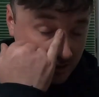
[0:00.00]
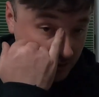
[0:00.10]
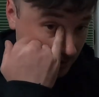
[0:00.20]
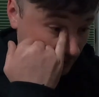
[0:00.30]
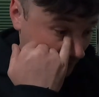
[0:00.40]

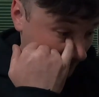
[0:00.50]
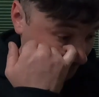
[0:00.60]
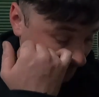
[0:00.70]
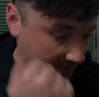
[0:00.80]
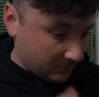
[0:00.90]

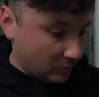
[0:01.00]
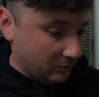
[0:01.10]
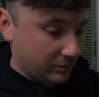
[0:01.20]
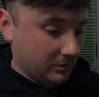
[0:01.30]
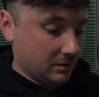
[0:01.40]
We'll
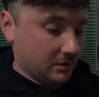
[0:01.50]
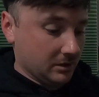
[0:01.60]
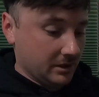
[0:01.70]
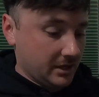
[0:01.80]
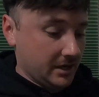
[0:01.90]
put
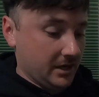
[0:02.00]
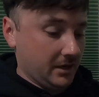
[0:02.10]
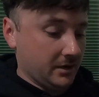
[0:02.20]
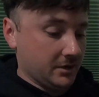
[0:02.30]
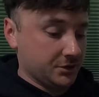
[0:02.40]
on
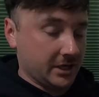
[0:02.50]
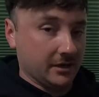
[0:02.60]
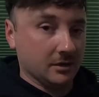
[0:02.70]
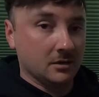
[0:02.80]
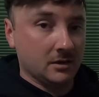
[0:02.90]
a
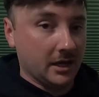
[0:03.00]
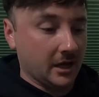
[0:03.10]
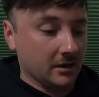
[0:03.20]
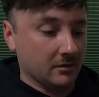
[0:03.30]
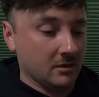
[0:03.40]
shiner,
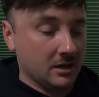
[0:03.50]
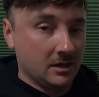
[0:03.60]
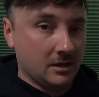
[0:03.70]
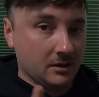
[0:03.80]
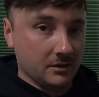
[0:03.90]
and
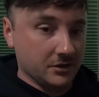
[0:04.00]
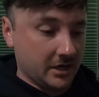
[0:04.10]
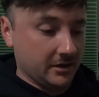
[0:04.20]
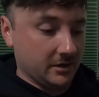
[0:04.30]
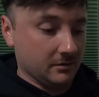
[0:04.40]
the
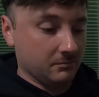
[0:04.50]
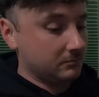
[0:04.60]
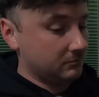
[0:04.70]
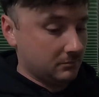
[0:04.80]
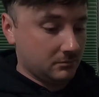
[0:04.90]
shiner,
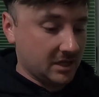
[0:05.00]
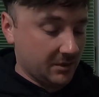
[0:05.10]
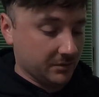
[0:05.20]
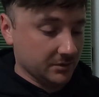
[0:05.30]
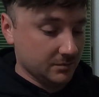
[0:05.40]

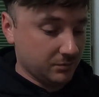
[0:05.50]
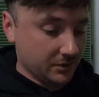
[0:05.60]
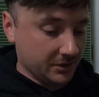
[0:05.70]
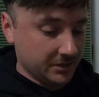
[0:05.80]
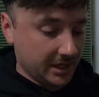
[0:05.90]
that one's
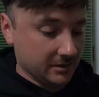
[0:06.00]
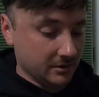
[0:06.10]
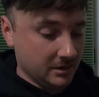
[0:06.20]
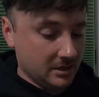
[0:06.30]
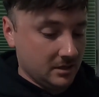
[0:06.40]
pretty
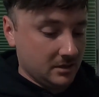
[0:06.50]
standard.